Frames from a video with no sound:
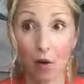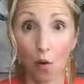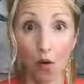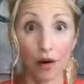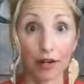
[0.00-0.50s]

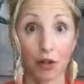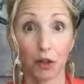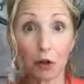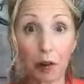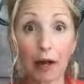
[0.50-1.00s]
or is
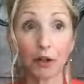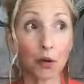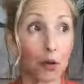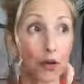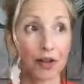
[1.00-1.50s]
too much,
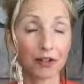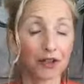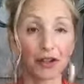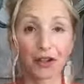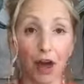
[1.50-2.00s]
or is
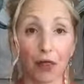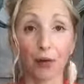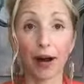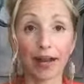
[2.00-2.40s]
just not the right